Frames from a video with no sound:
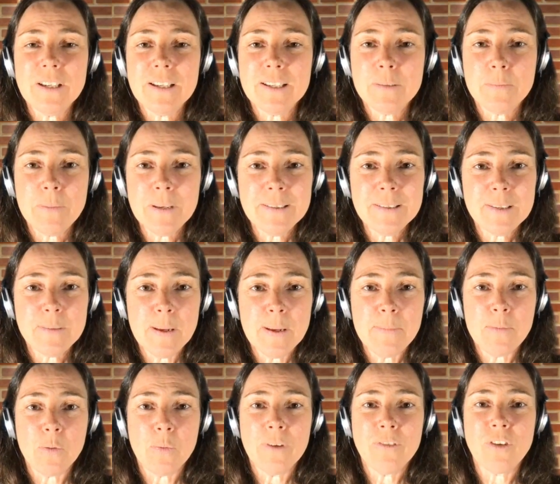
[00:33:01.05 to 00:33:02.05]
as business
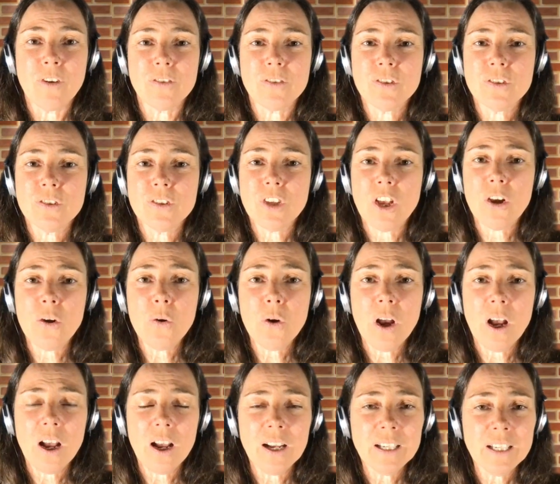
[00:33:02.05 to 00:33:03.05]
people, we've got so
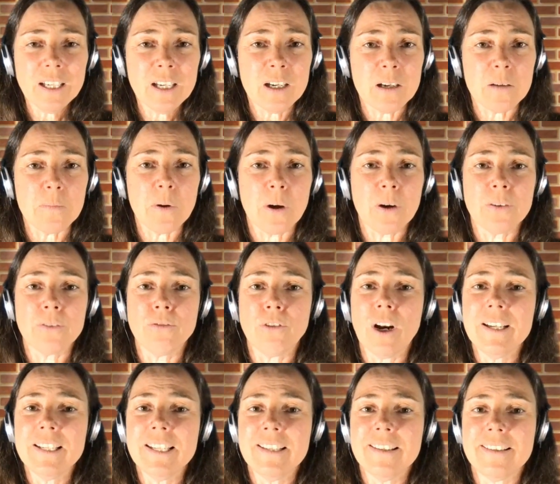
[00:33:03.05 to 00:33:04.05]
hung up on
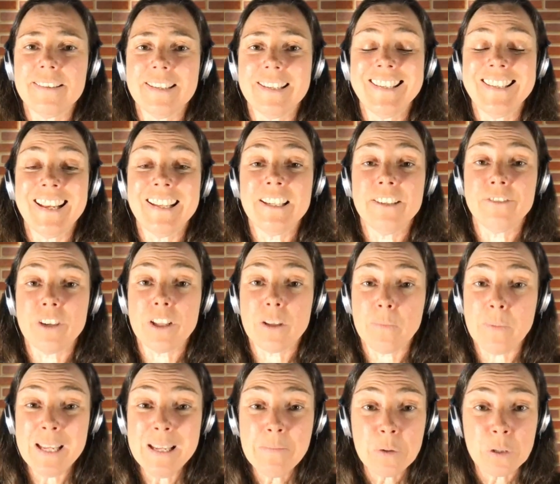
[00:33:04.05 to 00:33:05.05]
writing that's intended for other
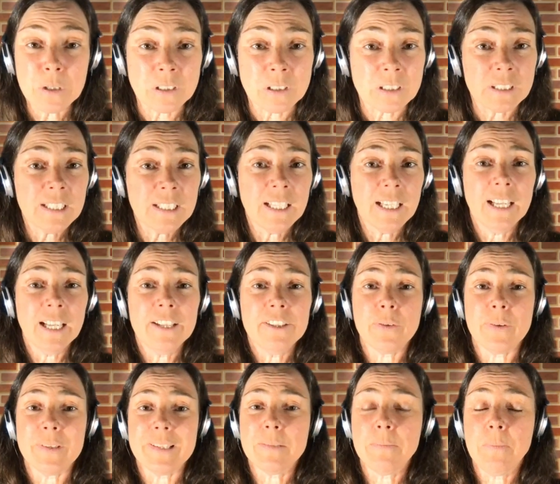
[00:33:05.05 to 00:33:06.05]
people to
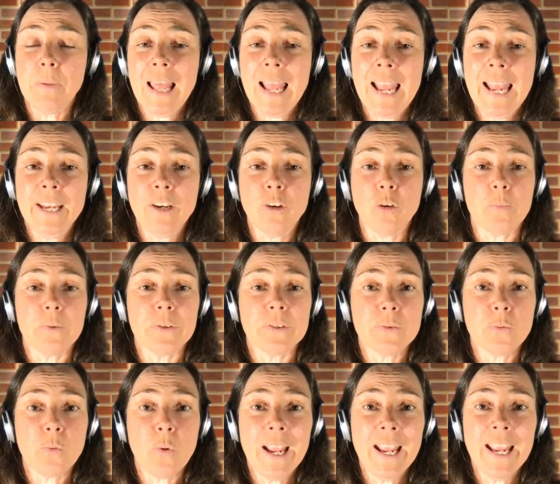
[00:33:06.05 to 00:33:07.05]
explain or
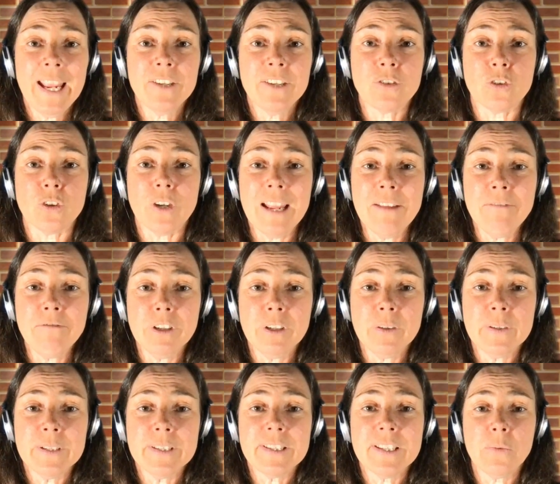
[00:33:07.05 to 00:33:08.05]
persuade or
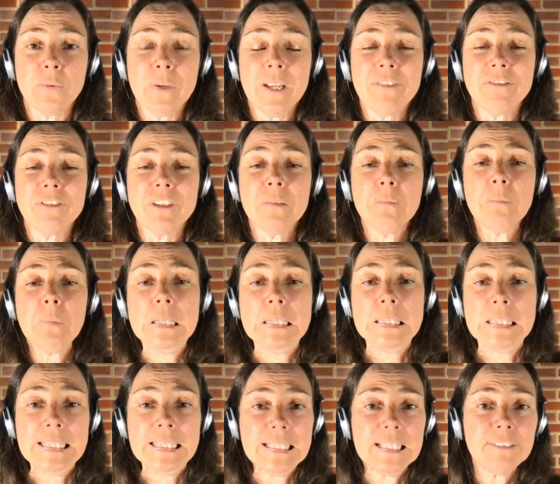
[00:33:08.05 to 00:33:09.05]
influence that we have
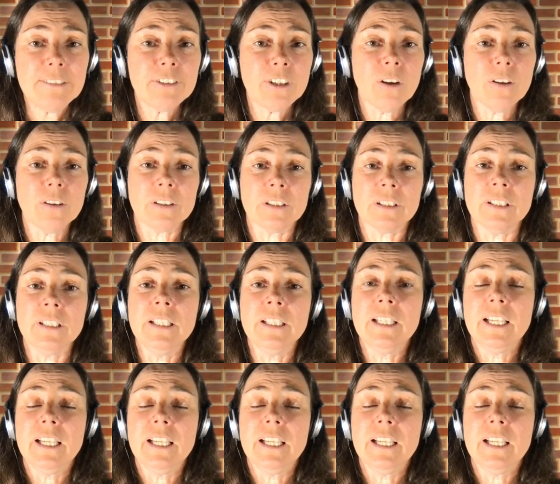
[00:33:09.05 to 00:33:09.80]
completely forgotten